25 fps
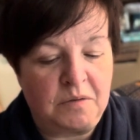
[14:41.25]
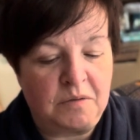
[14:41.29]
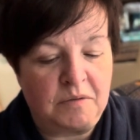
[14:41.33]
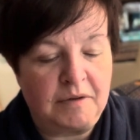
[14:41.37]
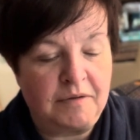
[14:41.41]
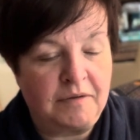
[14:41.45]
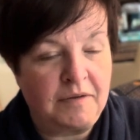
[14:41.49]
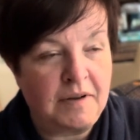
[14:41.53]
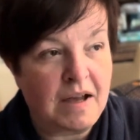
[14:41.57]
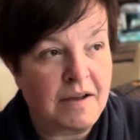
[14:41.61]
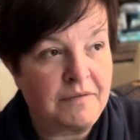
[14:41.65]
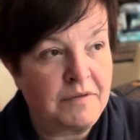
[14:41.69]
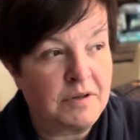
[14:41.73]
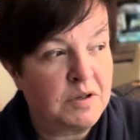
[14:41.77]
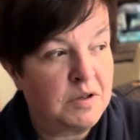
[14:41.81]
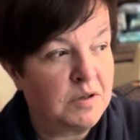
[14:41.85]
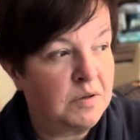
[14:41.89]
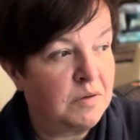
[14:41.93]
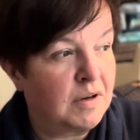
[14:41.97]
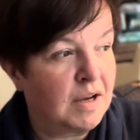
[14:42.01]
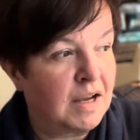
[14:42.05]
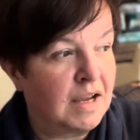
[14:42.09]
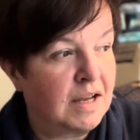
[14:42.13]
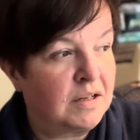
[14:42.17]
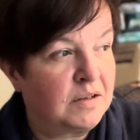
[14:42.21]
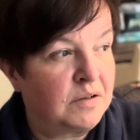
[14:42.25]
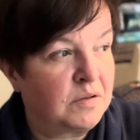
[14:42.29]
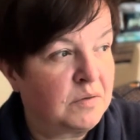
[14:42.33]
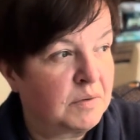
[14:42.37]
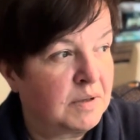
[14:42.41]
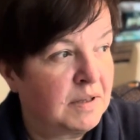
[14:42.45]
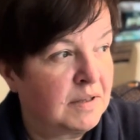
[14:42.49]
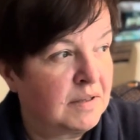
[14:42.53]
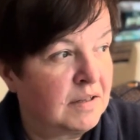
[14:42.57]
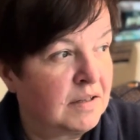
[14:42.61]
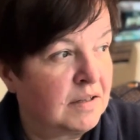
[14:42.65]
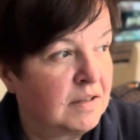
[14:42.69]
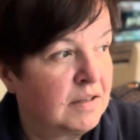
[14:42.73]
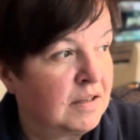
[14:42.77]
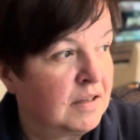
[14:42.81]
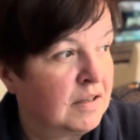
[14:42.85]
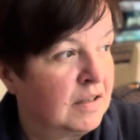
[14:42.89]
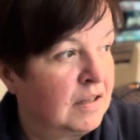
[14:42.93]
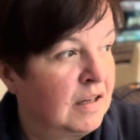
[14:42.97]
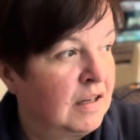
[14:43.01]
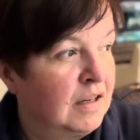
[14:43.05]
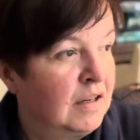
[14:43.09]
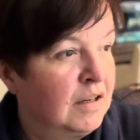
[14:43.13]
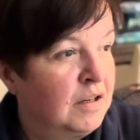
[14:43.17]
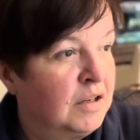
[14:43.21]
With the other two I had a twisted
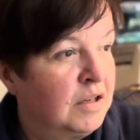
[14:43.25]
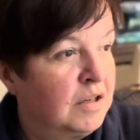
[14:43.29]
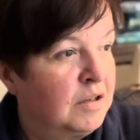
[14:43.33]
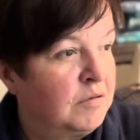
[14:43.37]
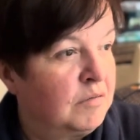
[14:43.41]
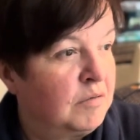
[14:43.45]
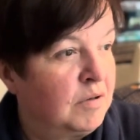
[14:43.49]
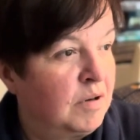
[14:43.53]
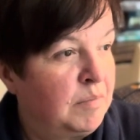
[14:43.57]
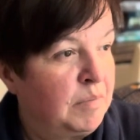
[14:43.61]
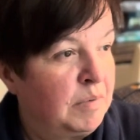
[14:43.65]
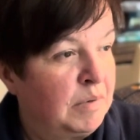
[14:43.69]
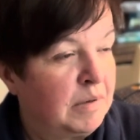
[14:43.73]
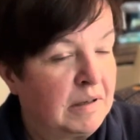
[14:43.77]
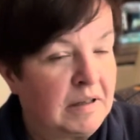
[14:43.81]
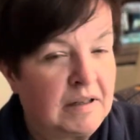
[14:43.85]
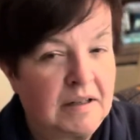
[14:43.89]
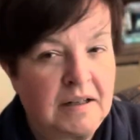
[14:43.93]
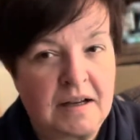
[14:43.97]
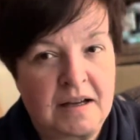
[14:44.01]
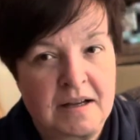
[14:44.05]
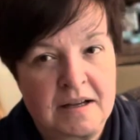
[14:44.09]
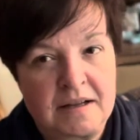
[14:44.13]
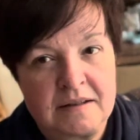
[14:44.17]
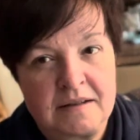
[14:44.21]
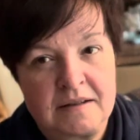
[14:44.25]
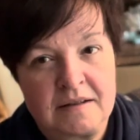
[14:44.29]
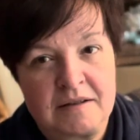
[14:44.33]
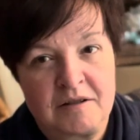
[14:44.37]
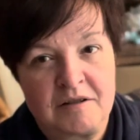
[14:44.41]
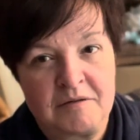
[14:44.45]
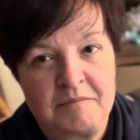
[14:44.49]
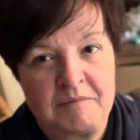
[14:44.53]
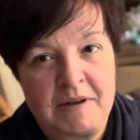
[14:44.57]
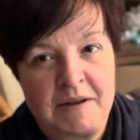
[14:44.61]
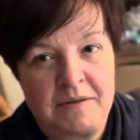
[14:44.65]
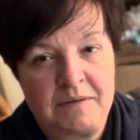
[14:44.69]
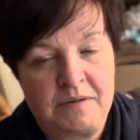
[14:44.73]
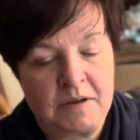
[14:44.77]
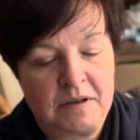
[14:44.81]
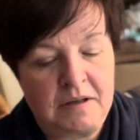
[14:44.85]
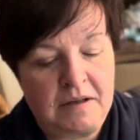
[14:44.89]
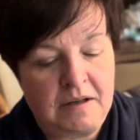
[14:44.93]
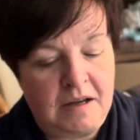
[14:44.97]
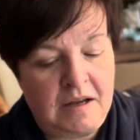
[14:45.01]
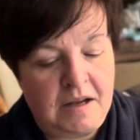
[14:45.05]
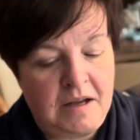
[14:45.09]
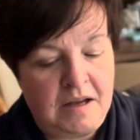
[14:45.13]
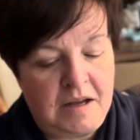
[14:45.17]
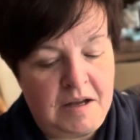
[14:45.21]
rib cast on method,
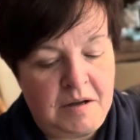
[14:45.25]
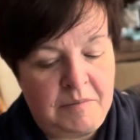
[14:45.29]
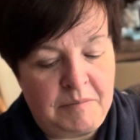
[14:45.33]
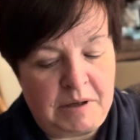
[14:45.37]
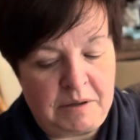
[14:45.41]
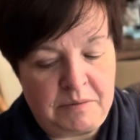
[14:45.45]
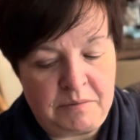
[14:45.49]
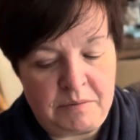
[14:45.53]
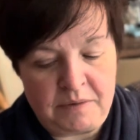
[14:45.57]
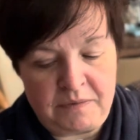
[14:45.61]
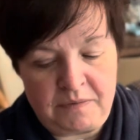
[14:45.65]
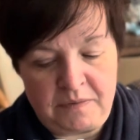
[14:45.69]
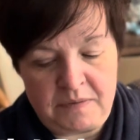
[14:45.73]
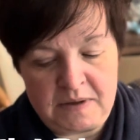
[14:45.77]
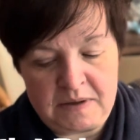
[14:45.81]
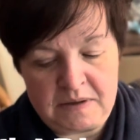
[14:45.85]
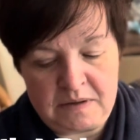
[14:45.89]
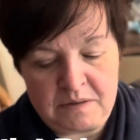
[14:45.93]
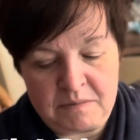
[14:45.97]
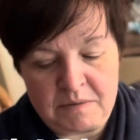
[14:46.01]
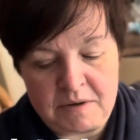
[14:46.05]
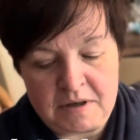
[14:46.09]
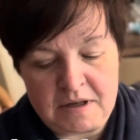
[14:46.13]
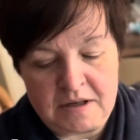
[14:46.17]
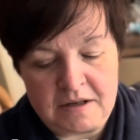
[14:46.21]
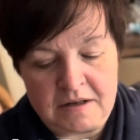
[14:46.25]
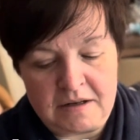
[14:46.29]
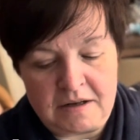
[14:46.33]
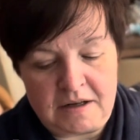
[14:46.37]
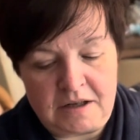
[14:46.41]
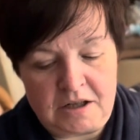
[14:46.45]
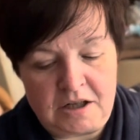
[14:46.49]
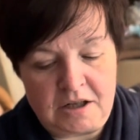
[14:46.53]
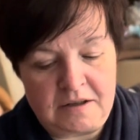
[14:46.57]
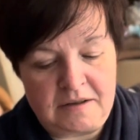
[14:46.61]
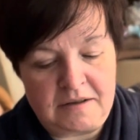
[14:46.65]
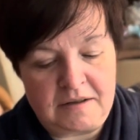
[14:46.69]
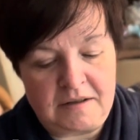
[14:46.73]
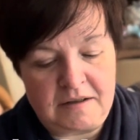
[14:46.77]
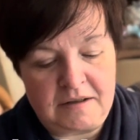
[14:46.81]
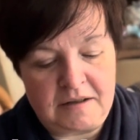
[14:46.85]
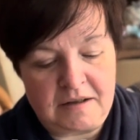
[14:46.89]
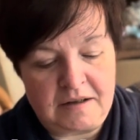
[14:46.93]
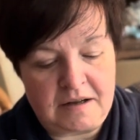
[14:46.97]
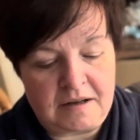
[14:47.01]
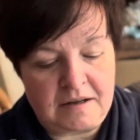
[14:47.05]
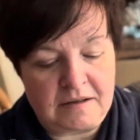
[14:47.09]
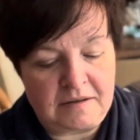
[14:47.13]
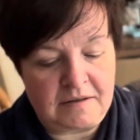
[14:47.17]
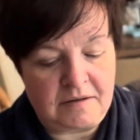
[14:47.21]
but with this one I just
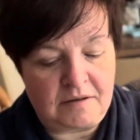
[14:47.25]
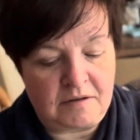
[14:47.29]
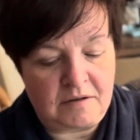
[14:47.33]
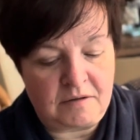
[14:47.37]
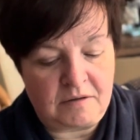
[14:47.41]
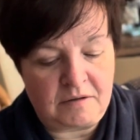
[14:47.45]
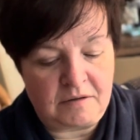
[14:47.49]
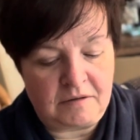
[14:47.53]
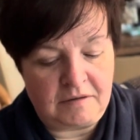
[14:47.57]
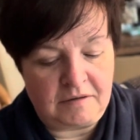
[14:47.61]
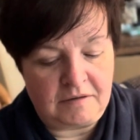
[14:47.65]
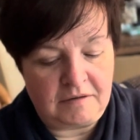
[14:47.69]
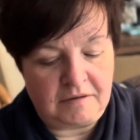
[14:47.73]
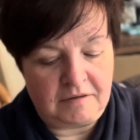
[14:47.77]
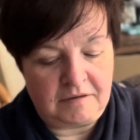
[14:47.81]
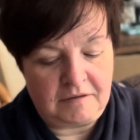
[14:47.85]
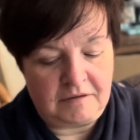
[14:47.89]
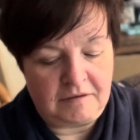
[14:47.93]
cast on